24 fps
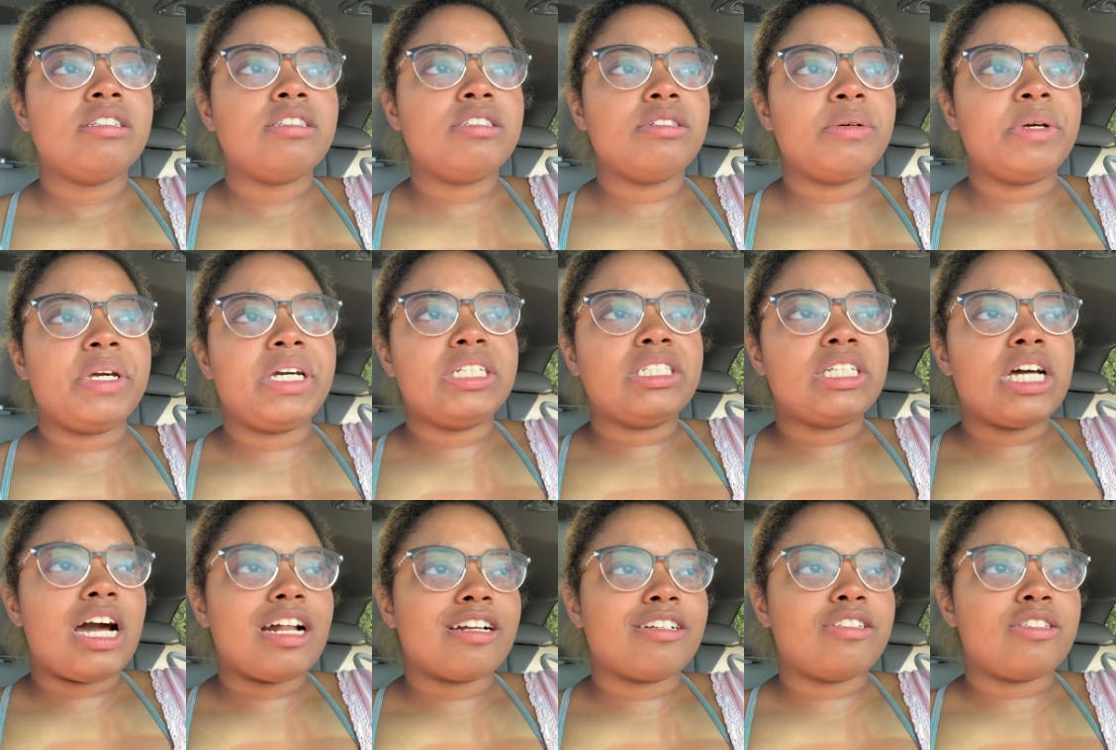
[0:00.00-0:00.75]
doing a
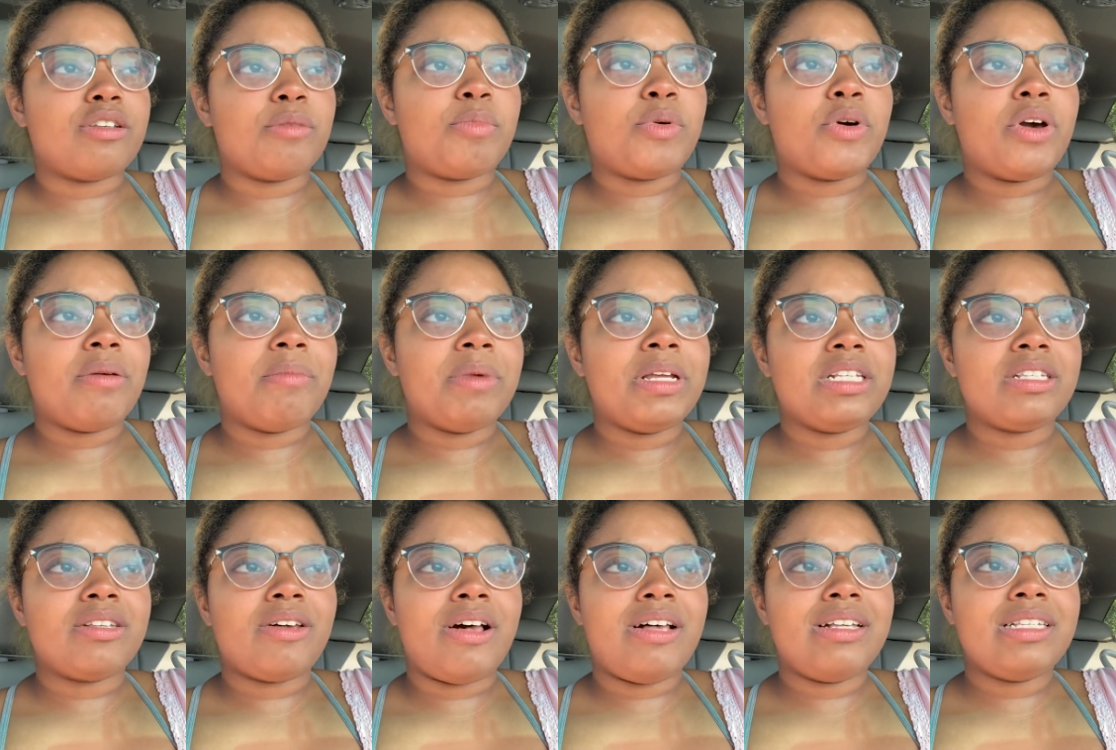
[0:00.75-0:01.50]
doctor's
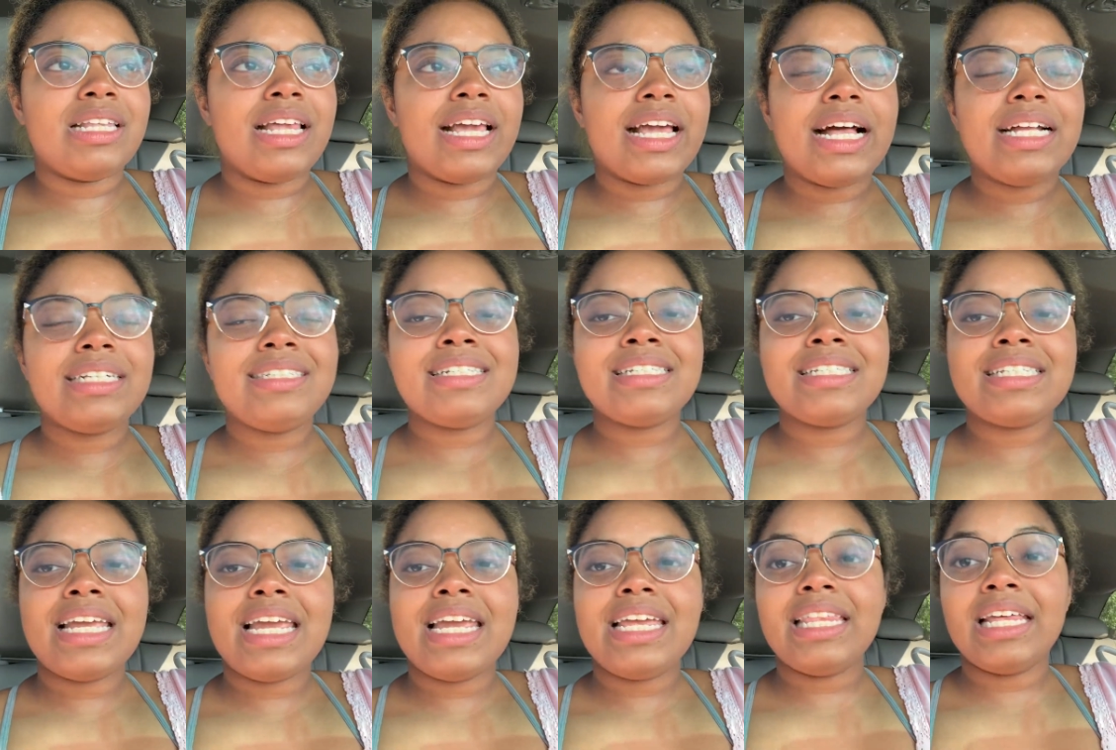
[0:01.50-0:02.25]
appointment, so I was like, I'll
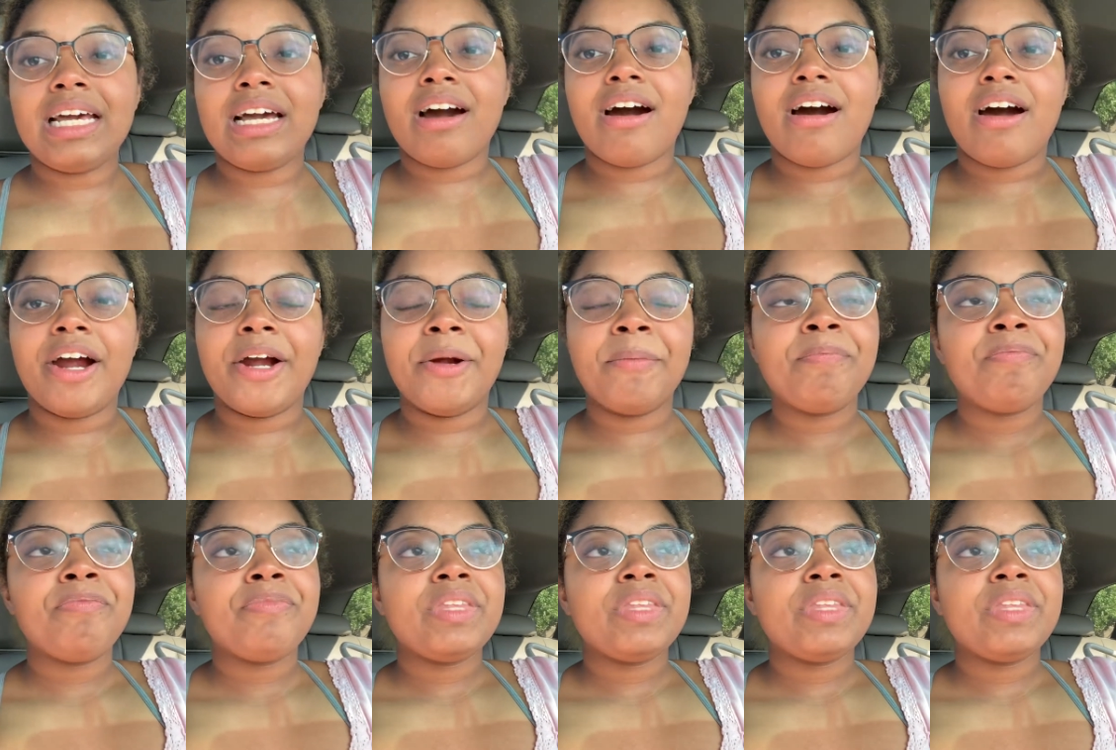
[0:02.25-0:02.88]
just stay in the car.